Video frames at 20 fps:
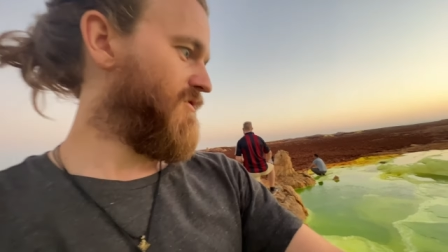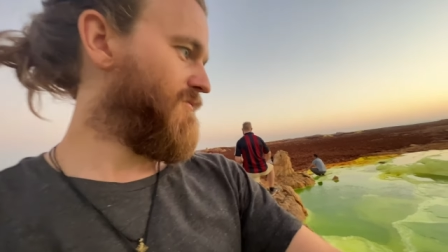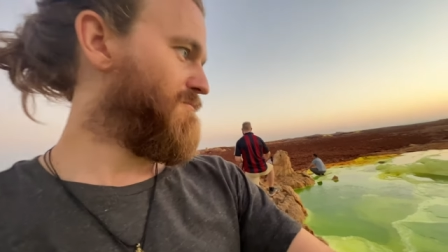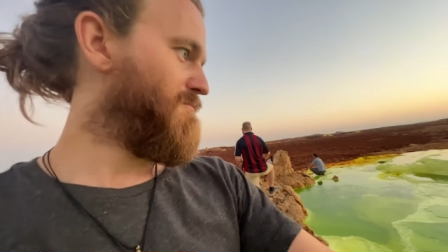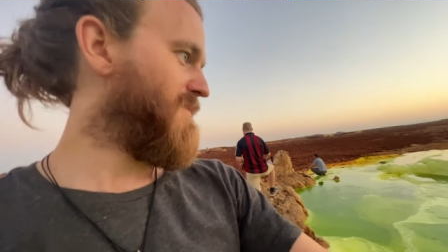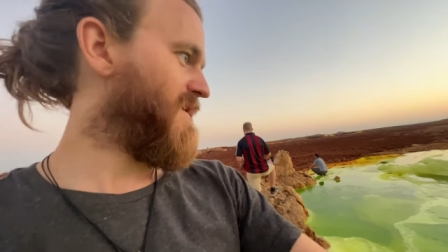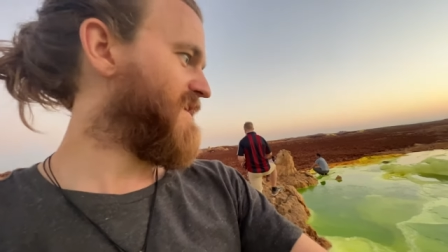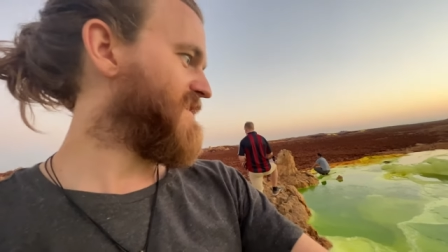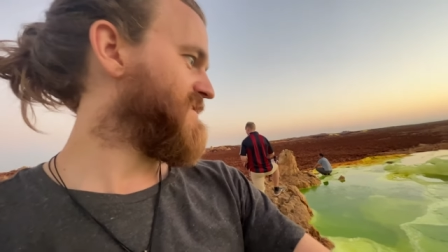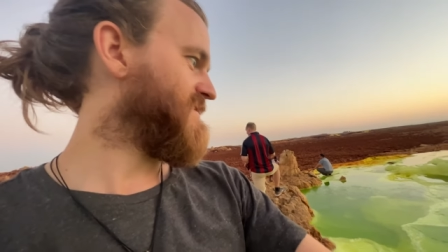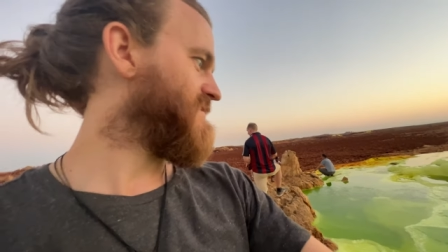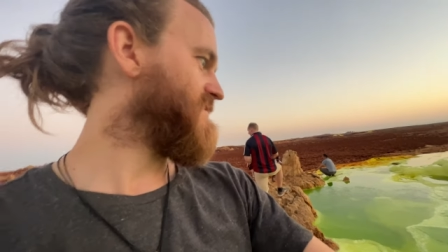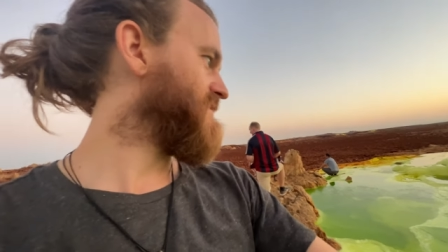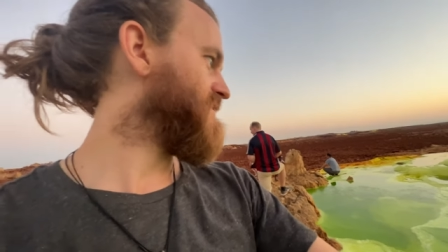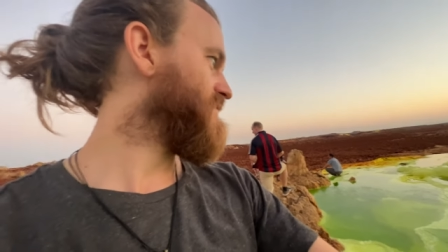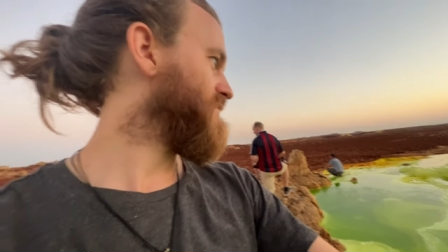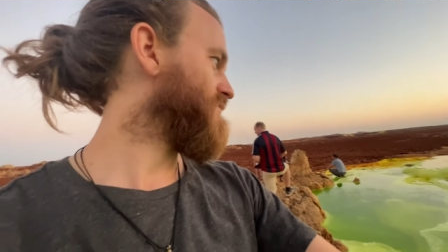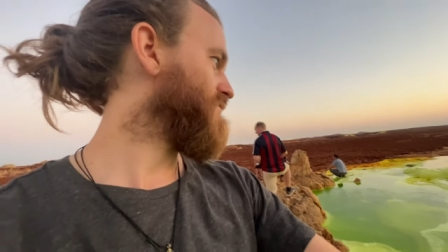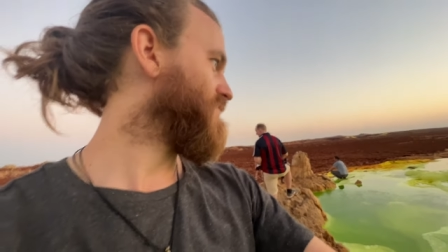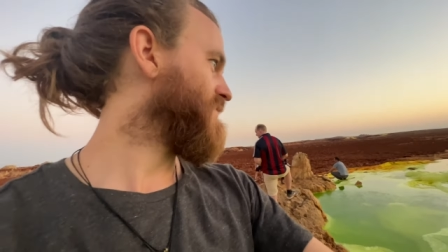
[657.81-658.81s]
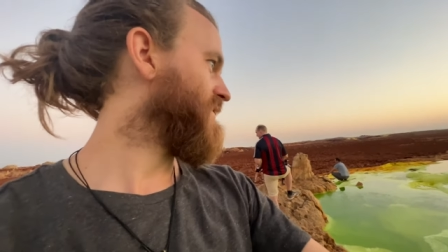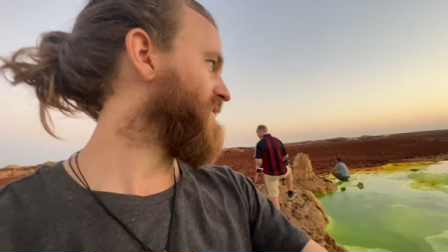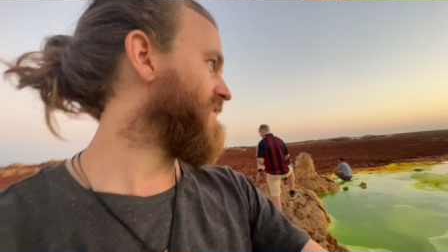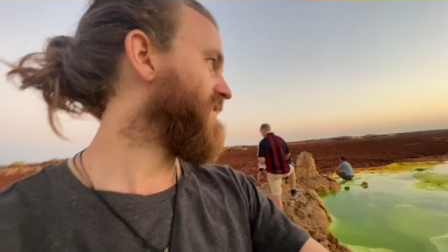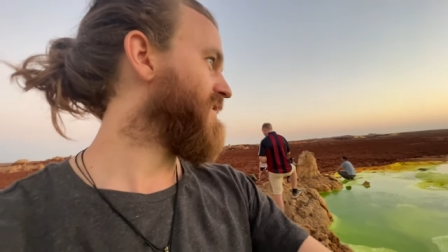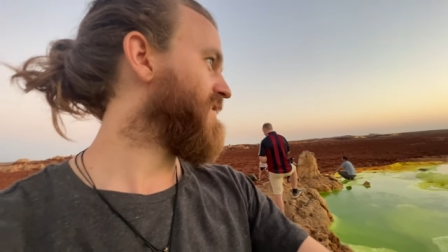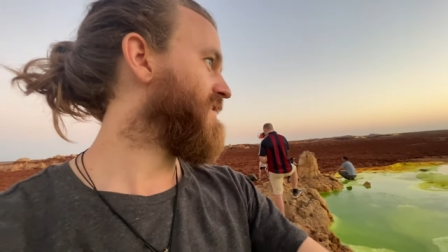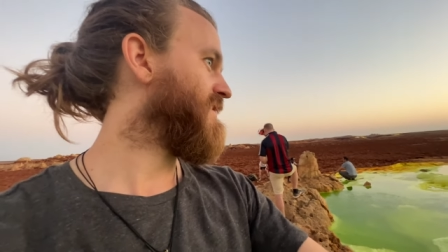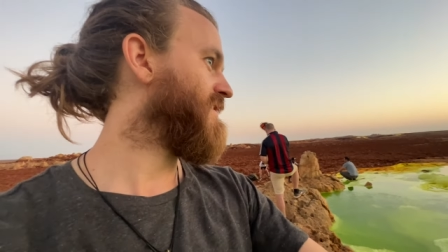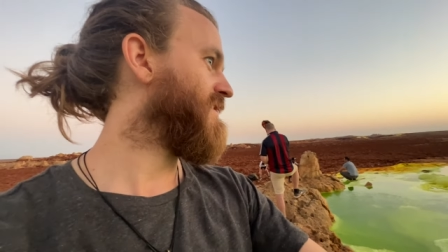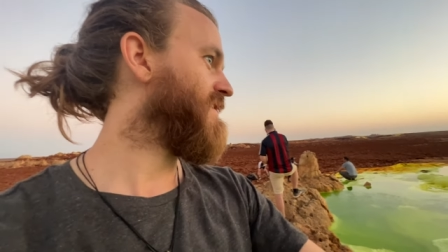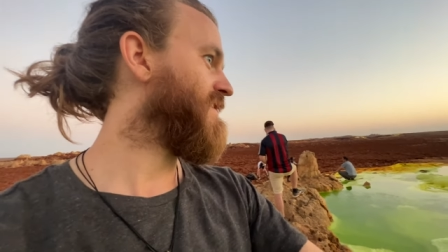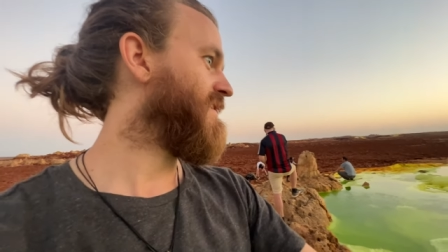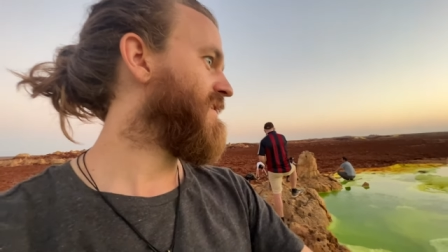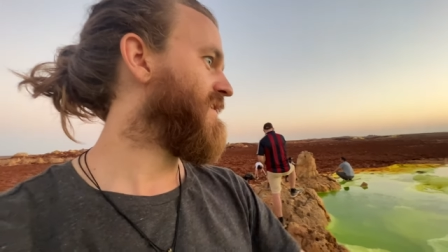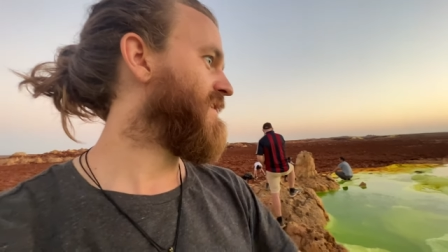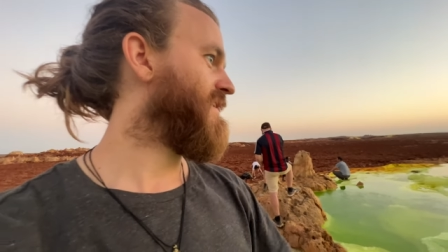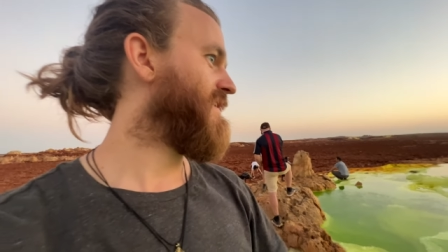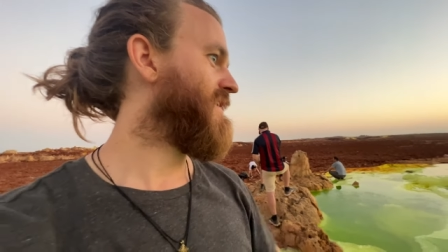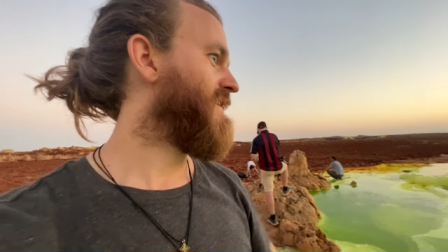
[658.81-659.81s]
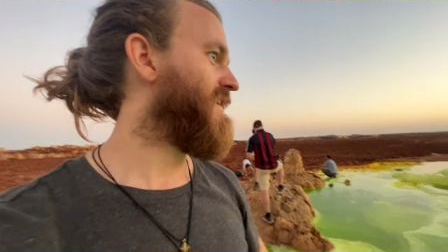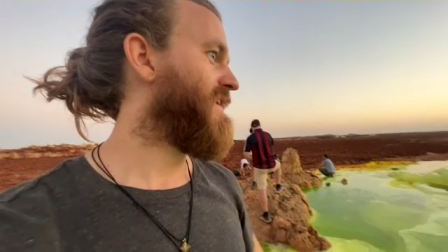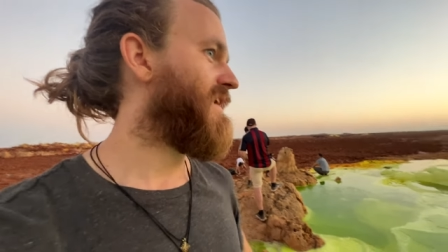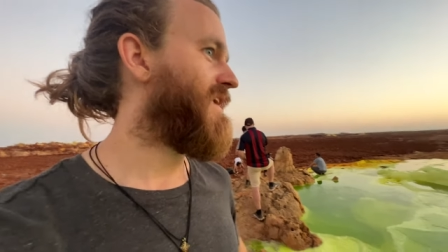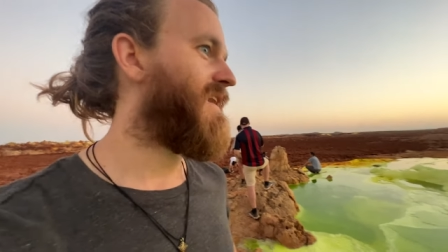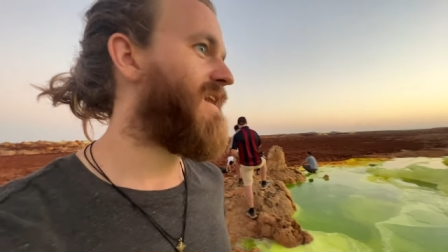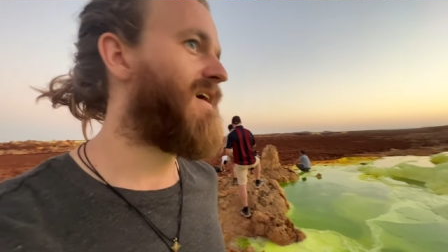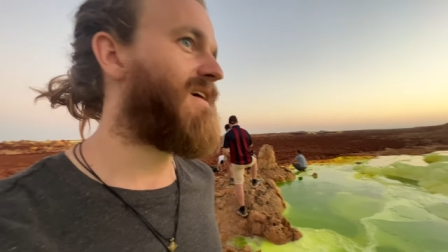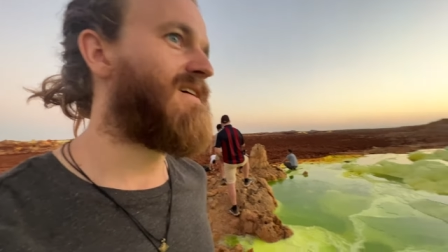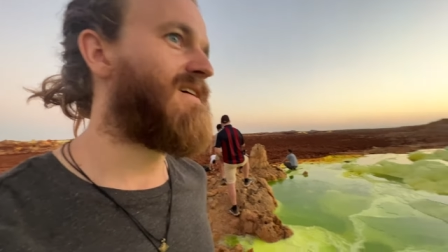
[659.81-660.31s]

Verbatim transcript: mixed with Lac